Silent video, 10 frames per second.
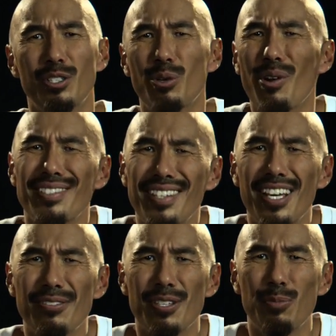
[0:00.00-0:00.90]
trust that I
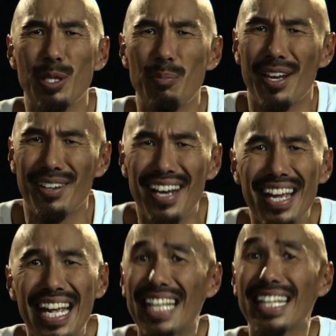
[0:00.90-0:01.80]
have something better,
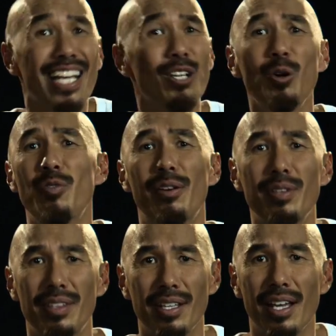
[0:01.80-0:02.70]
and let go of
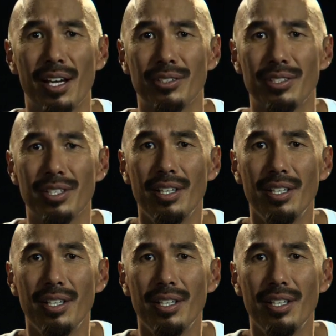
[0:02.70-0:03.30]
everything else,